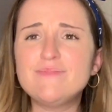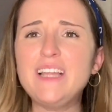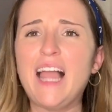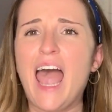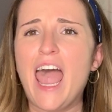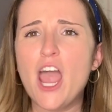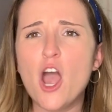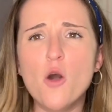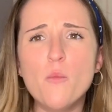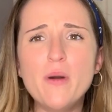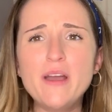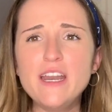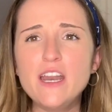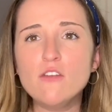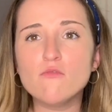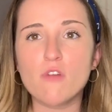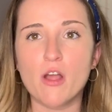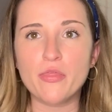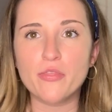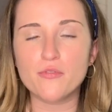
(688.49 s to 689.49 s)
I hope I
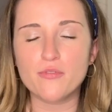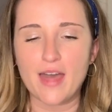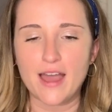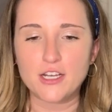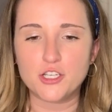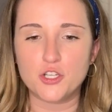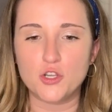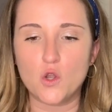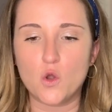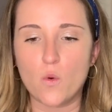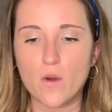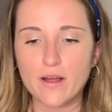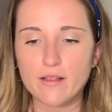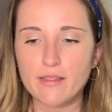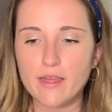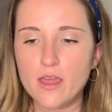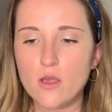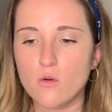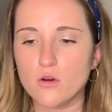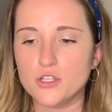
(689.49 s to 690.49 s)
didn't run through that too
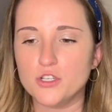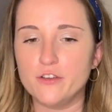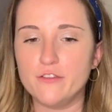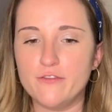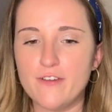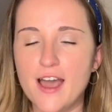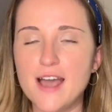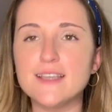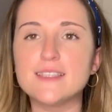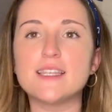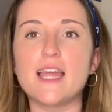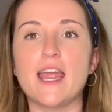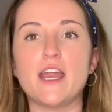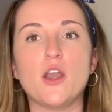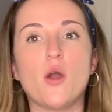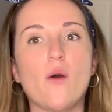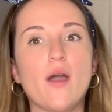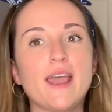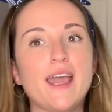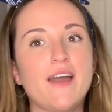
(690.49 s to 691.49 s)
quickly or too fast. I
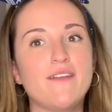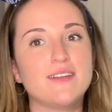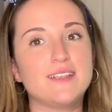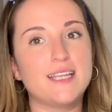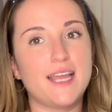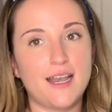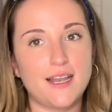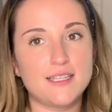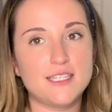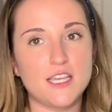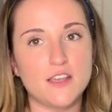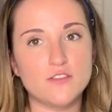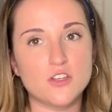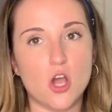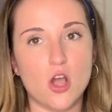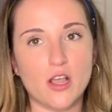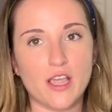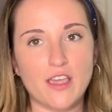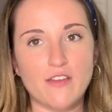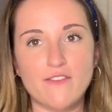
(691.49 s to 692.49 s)
know I have a tendency of
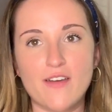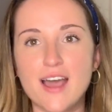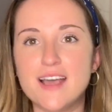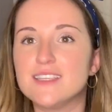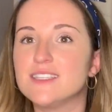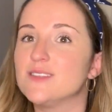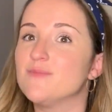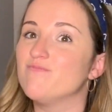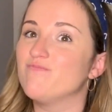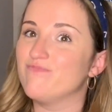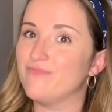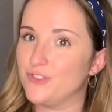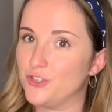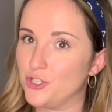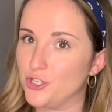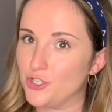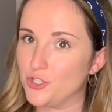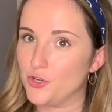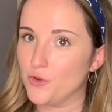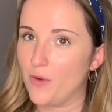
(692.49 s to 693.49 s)
talking fast. It's
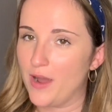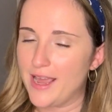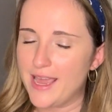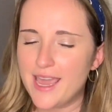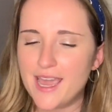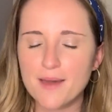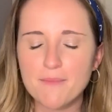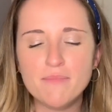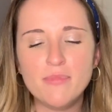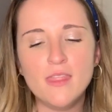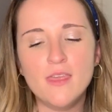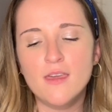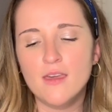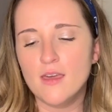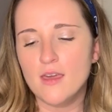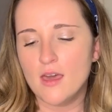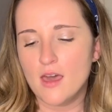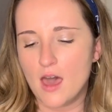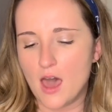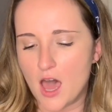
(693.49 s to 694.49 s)
just who I am.
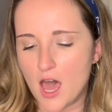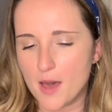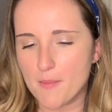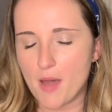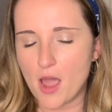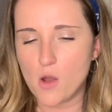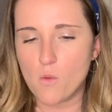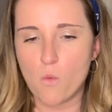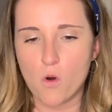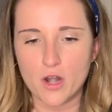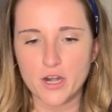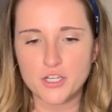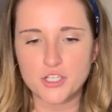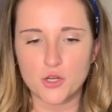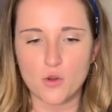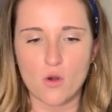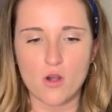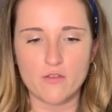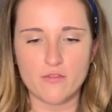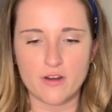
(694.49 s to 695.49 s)
I wanted
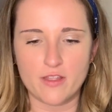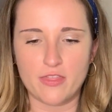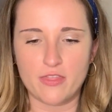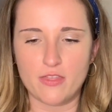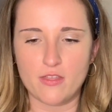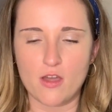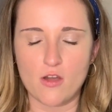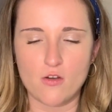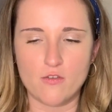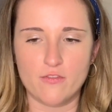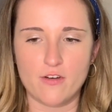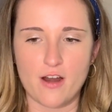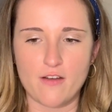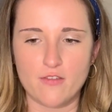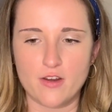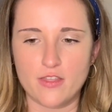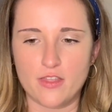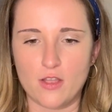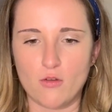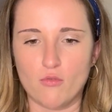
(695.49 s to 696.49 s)
to go over
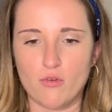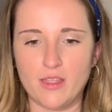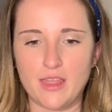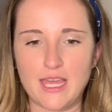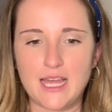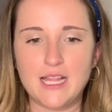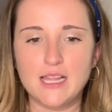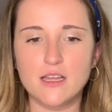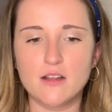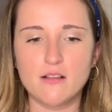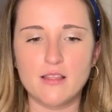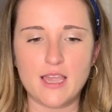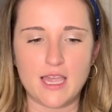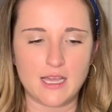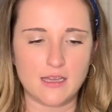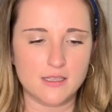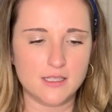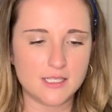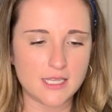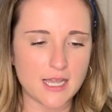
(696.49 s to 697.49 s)
everything really clearly
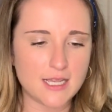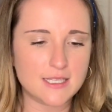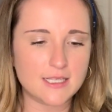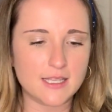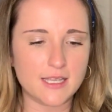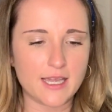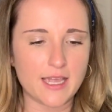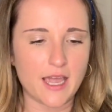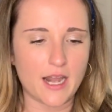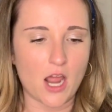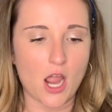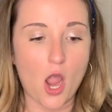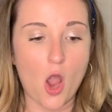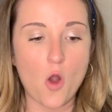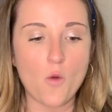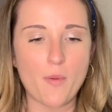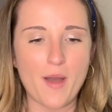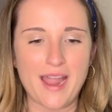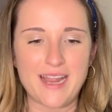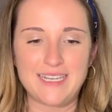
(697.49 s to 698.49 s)
and concisely, and I
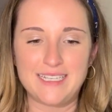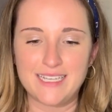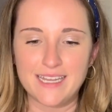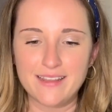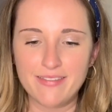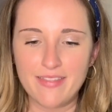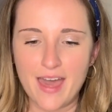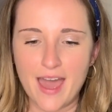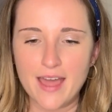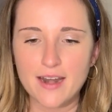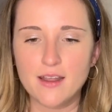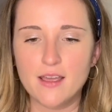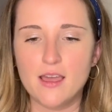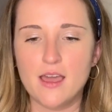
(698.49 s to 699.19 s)
hope I did that.